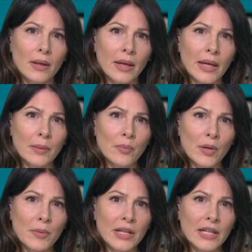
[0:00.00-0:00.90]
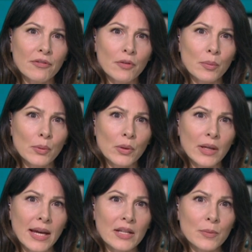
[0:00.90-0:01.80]
A Premier League footballer
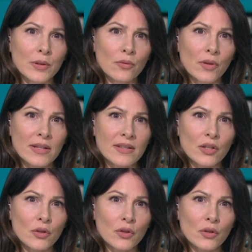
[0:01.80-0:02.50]
has been arrested